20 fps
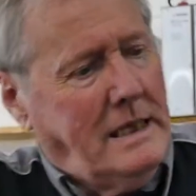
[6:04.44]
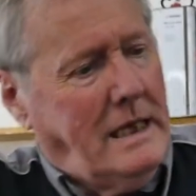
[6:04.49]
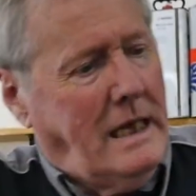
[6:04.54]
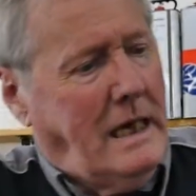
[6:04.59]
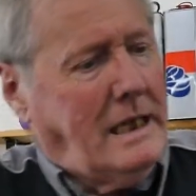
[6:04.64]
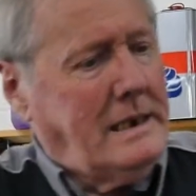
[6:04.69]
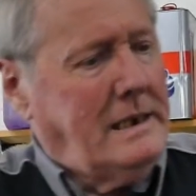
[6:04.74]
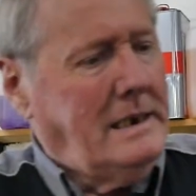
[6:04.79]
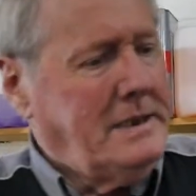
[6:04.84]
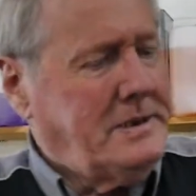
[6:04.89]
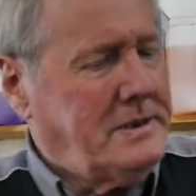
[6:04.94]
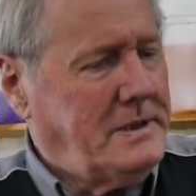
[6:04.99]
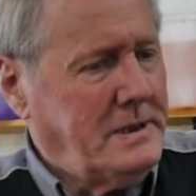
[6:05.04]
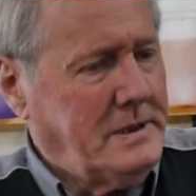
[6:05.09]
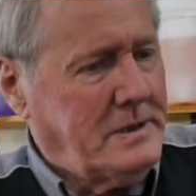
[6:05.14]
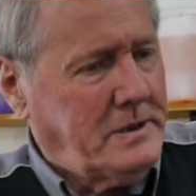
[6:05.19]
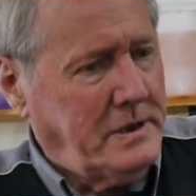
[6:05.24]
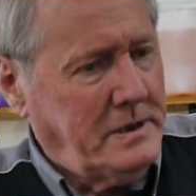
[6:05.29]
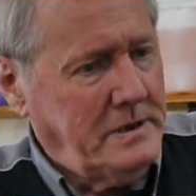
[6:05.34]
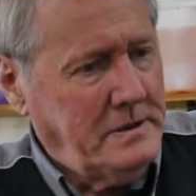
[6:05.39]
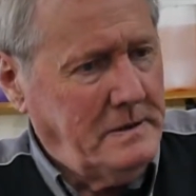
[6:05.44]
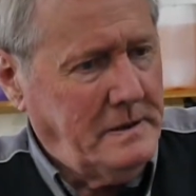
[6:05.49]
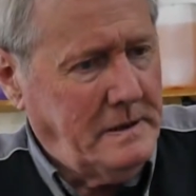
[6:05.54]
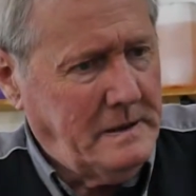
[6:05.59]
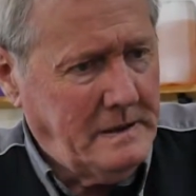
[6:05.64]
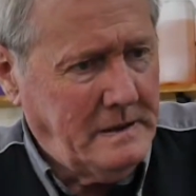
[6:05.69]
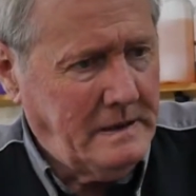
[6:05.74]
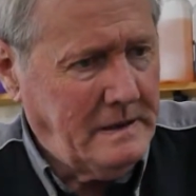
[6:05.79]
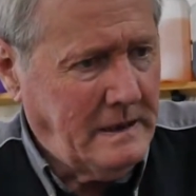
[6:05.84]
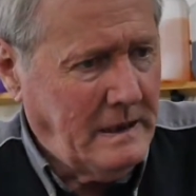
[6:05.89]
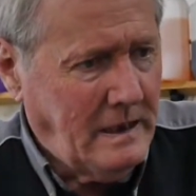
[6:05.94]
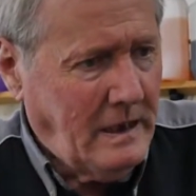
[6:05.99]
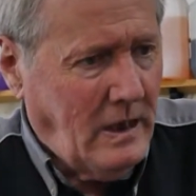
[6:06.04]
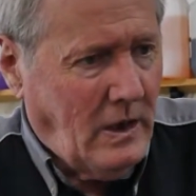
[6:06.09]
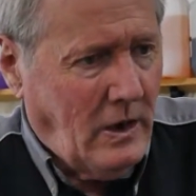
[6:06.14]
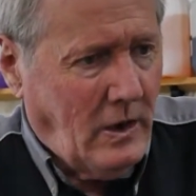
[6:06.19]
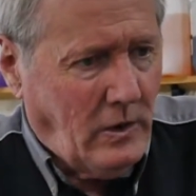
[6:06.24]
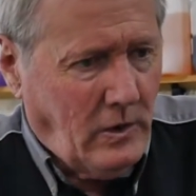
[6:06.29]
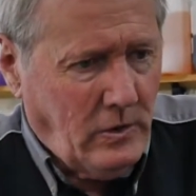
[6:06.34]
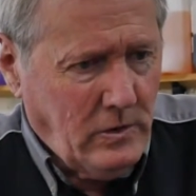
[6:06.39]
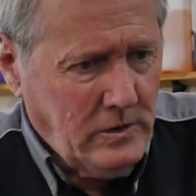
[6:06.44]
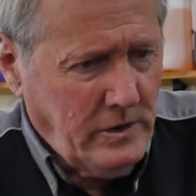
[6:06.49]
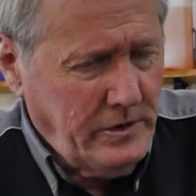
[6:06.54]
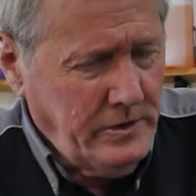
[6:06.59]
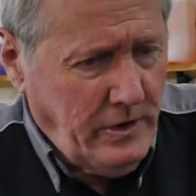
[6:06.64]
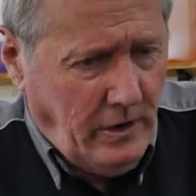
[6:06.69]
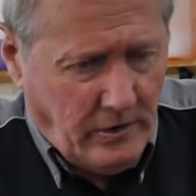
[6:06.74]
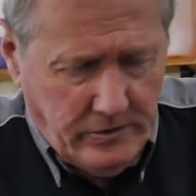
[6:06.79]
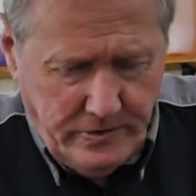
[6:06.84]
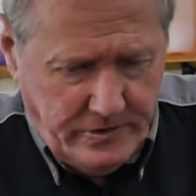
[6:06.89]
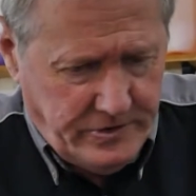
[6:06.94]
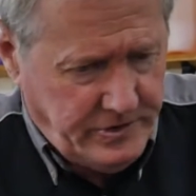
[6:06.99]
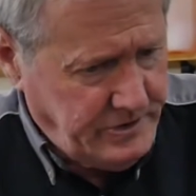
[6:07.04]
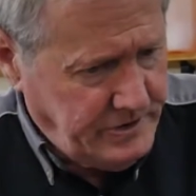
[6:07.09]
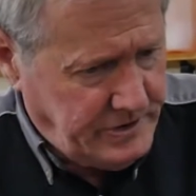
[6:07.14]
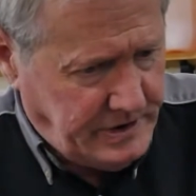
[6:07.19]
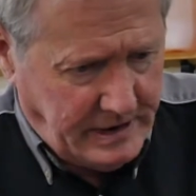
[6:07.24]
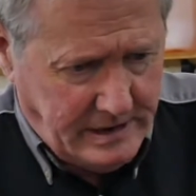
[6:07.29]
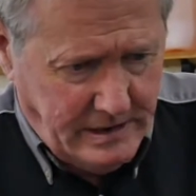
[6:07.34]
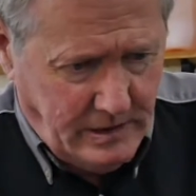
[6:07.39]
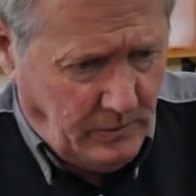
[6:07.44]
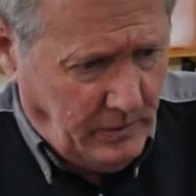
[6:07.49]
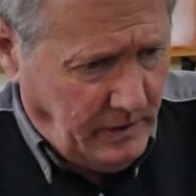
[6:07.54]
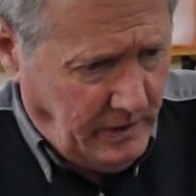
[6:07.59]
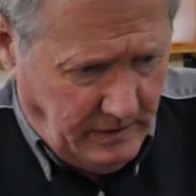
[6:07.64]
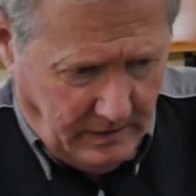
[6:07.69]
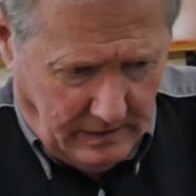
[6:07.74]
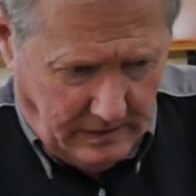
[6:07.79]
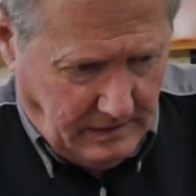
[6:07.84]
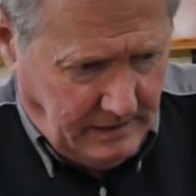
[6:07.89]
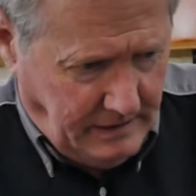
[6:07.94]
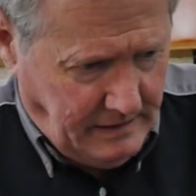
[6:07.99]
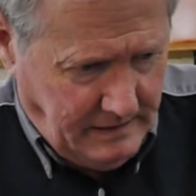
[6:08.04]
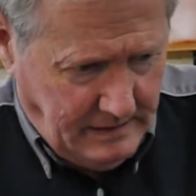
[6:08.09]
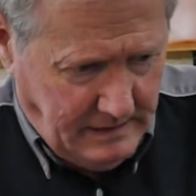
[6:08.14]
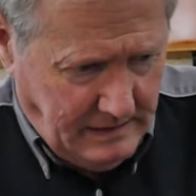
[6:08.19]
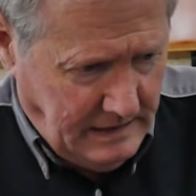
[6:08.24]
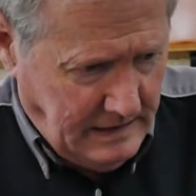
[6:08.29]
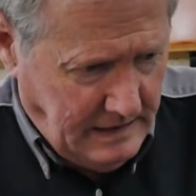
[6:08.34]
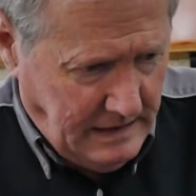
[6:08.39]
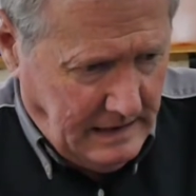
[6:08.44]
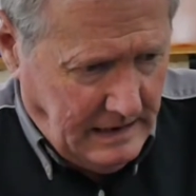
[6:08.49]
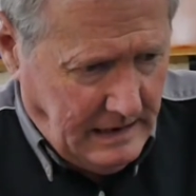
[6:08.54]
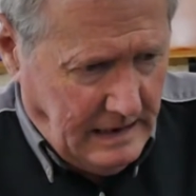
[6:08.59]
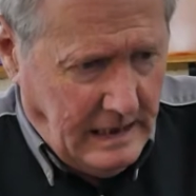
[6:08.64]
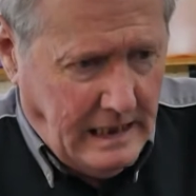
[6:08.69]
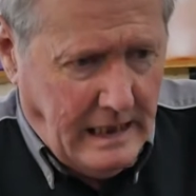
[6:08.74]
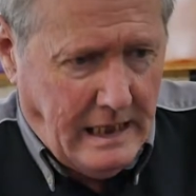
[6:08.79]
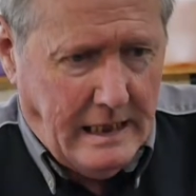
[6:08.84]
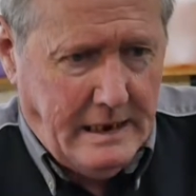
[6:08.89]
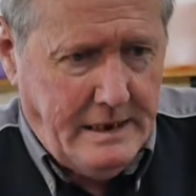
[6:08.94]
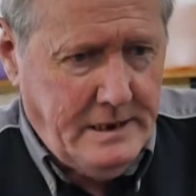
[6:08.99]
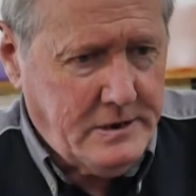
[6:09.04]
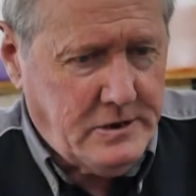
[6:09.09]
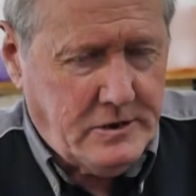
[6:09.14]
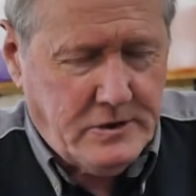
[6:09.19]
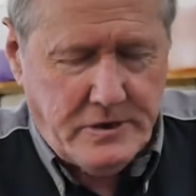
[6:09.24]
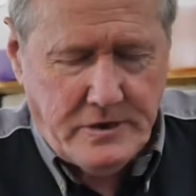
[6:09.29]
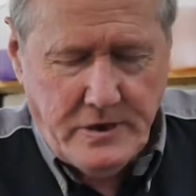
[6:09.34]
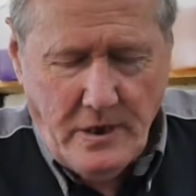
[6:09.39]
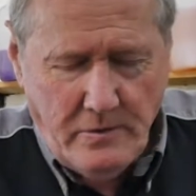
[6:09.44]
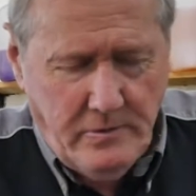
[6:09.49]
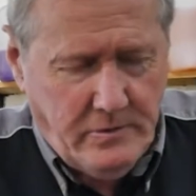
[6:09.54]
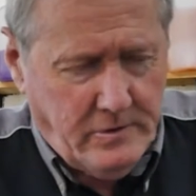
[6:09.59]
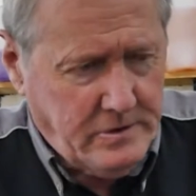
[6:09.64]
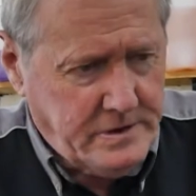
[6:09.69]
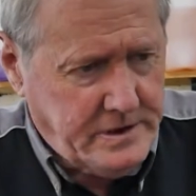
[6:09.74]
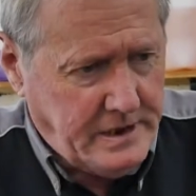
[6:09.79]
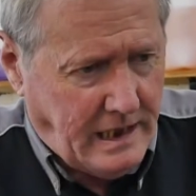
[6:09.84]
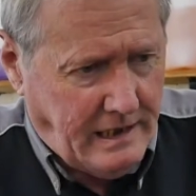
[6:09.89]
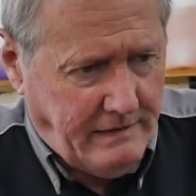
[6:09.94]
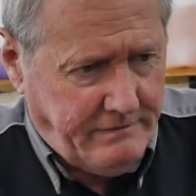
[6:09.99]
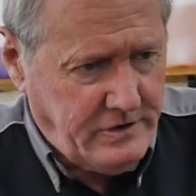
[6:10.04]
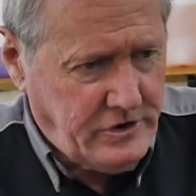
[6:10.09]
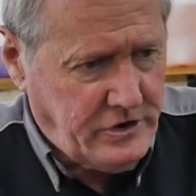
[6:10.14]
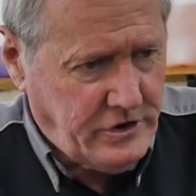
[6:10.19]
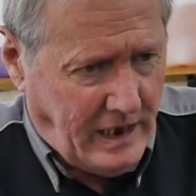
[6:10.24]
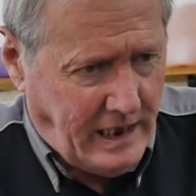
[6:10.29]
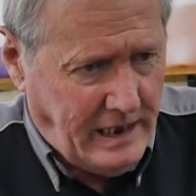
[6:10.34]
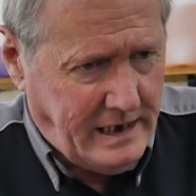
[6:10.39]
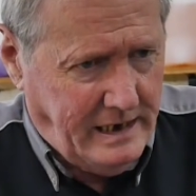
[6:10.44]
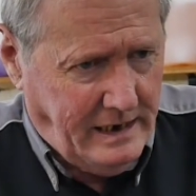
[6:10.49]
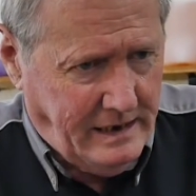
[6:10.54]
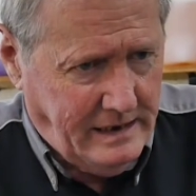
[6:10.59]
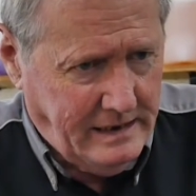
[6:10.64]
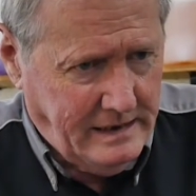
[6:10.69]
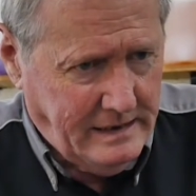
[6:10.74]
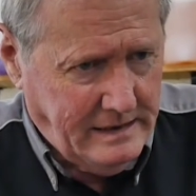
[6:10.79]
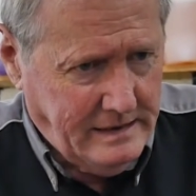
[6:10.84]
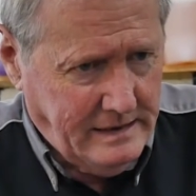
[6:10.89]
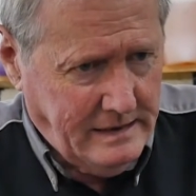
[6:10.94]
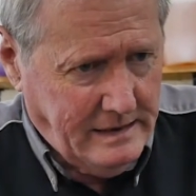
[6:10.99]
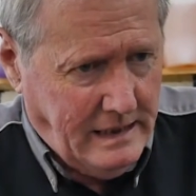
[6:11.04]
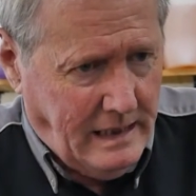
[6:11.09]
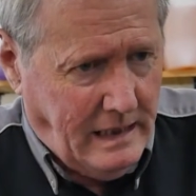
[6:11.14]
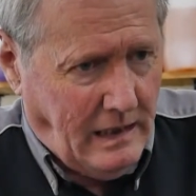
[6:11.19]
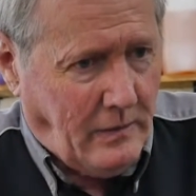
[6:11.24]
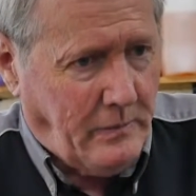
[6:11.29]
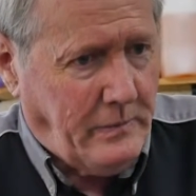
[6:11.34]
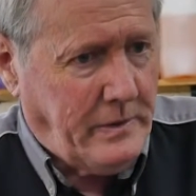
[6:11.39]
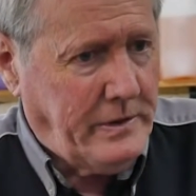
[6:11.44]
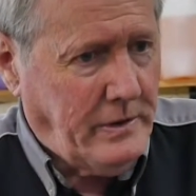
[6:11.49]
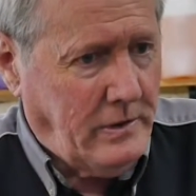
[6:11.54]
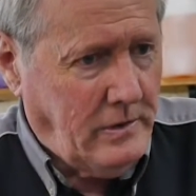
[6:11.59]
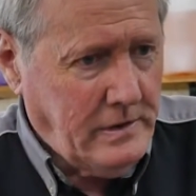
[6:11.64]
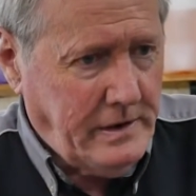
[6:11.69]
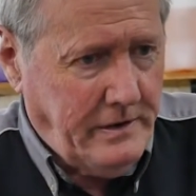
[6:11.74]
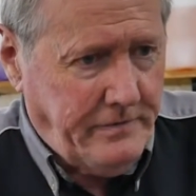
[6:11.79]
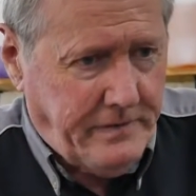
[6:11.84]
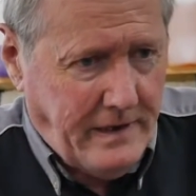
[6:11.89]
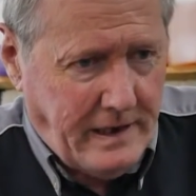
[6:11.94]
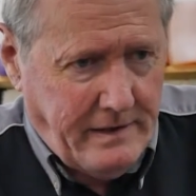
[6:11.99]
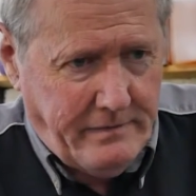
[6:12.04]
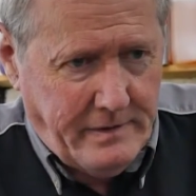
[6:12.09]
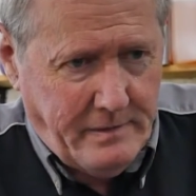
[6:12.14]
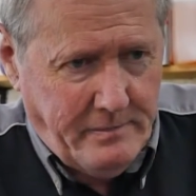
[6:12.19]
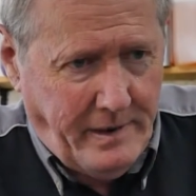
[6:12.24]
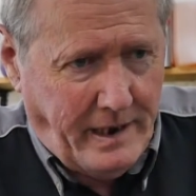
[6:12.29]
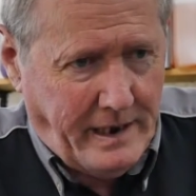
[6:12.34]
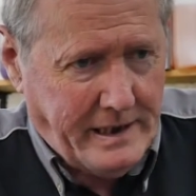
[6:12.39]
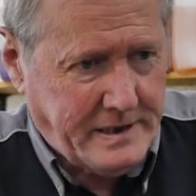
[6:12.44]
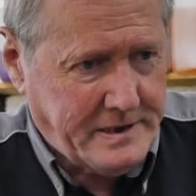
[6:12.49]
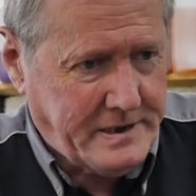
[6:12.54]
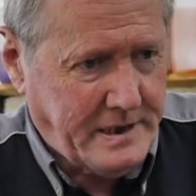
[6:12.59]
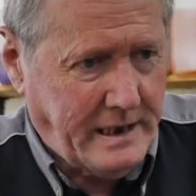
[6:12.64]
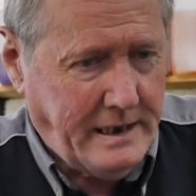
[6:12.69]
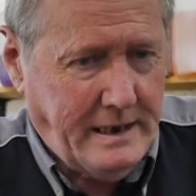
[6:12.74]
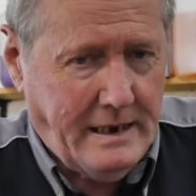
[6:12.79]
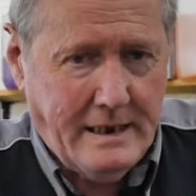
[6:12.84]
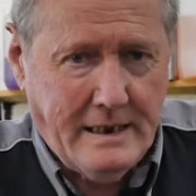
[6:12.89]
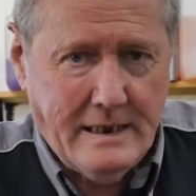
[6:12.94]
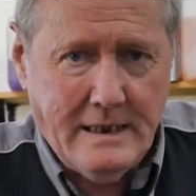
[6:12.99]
and listening to all the nonsense in the world. It is so good to have a shed with all your favourite bikes in